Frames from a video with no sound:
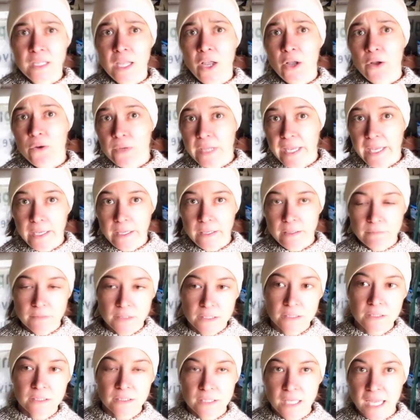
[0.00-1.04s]
okay,
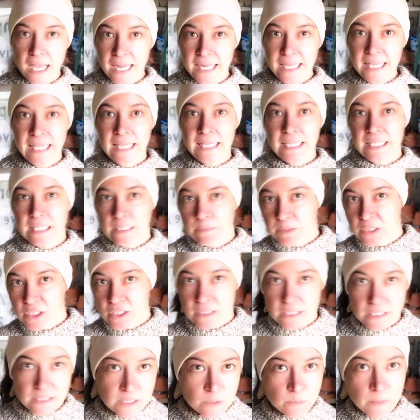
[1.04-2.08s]
I can't keep
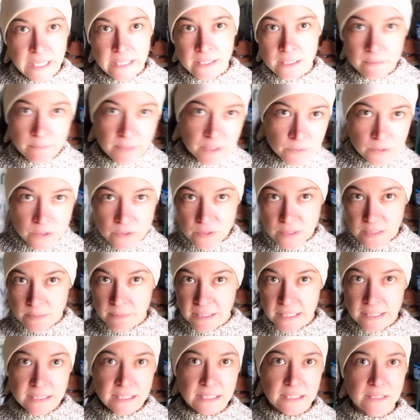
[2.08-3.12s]
just expanding my roots and my
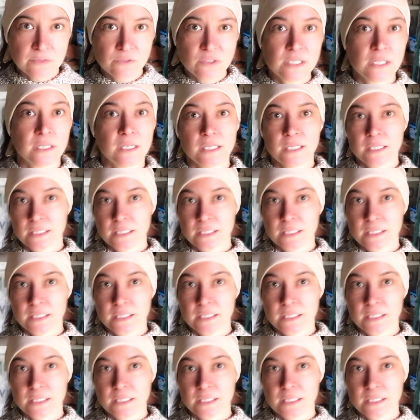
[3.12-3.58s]
leaves.